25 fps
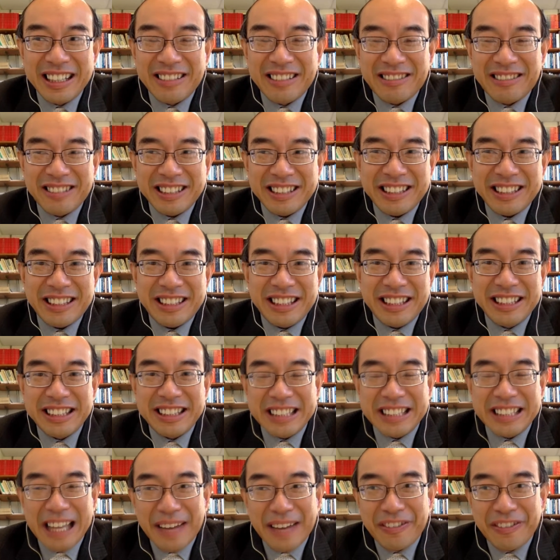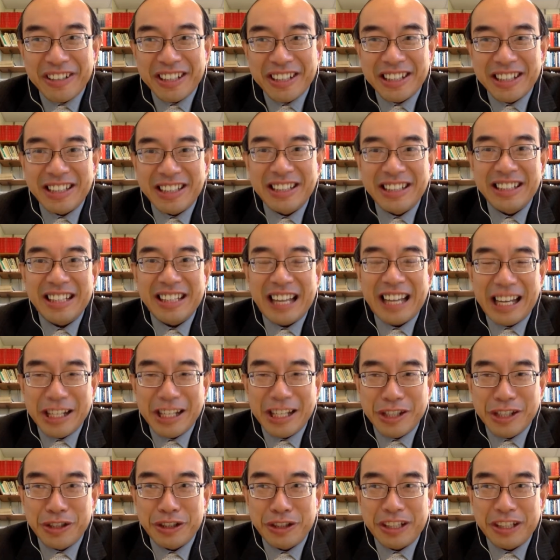Christians in Africa,
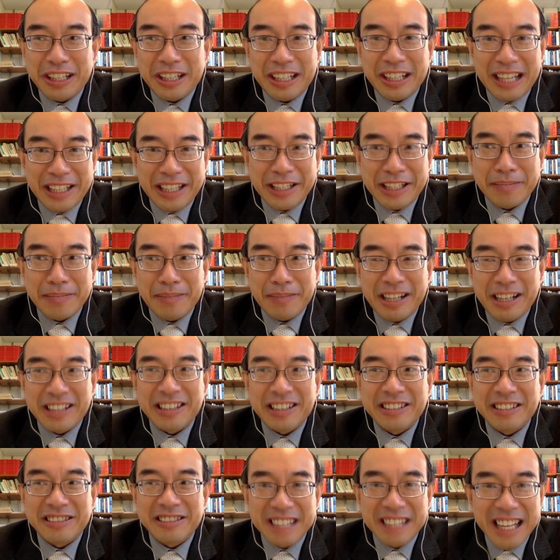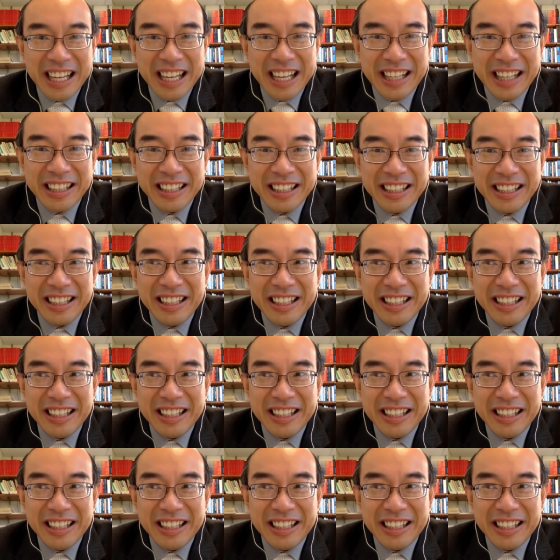Asia, and Latin America today.